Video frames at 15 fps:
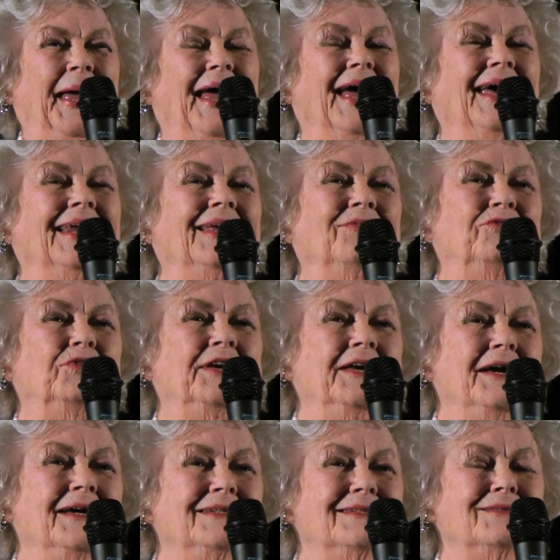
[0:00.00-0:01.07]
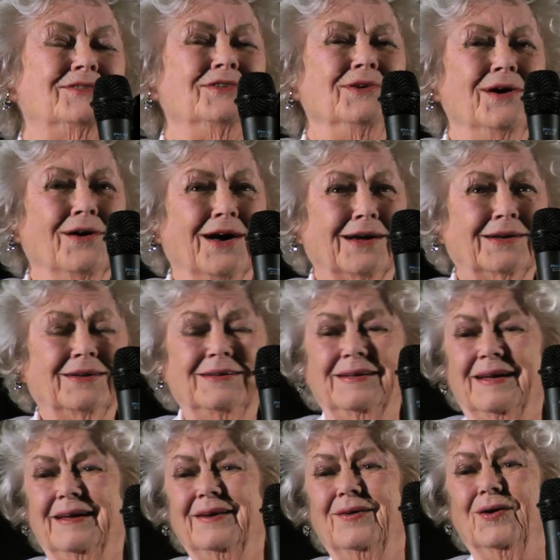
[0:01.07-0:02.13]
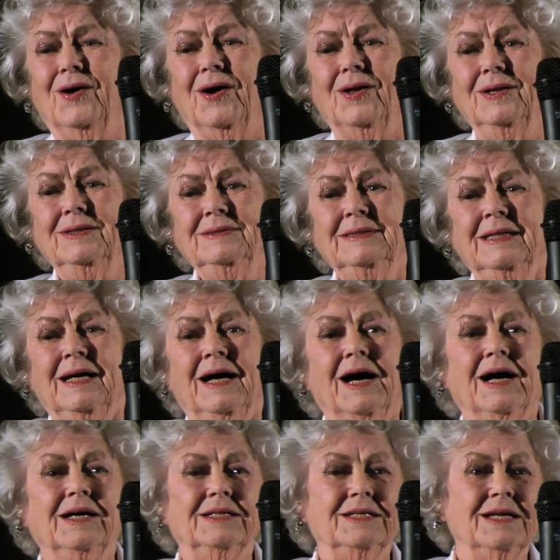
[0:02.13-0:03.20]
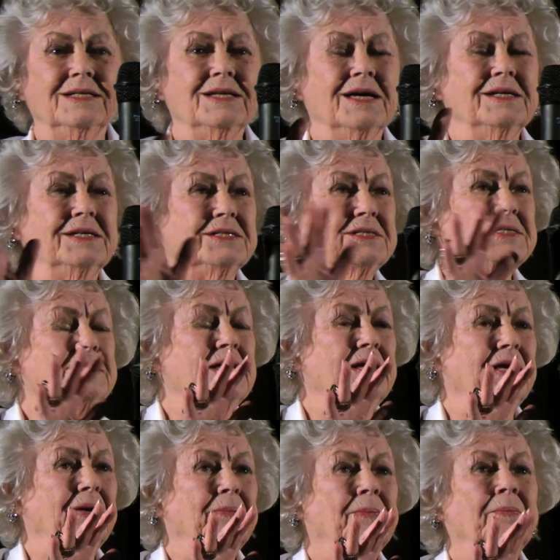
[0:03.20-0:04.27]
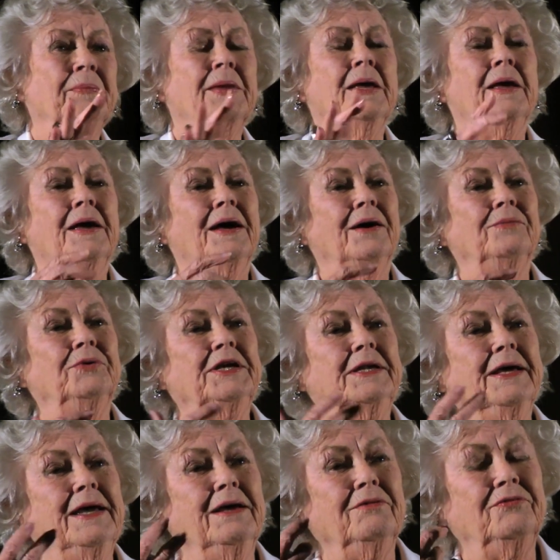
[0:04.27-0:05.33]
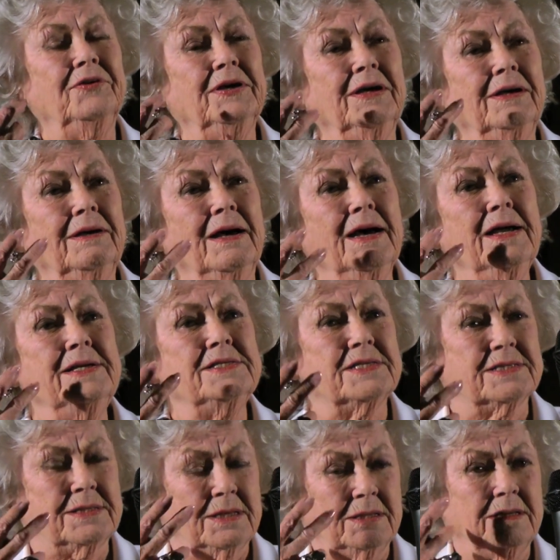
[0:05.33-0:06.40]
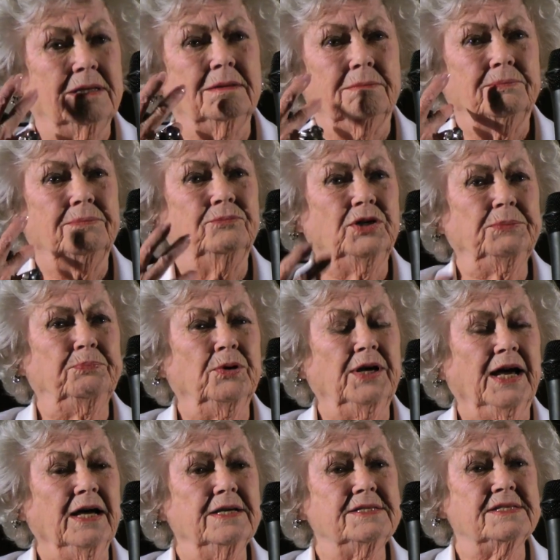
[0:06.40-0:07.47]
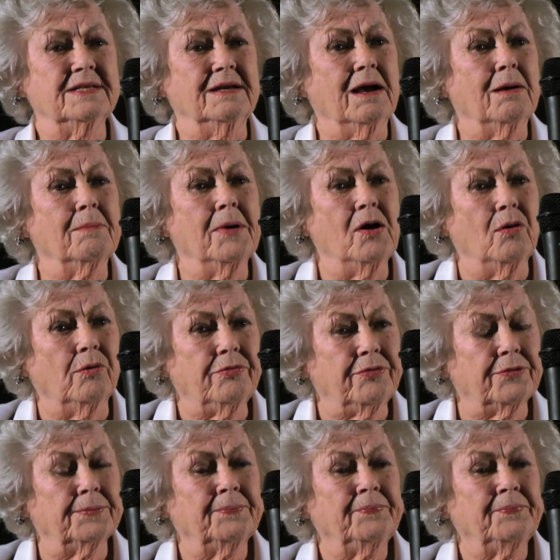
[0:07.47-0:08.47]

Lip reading: And if we had to talk at all in a scene, we'd have ice. We'd put ice in our mouth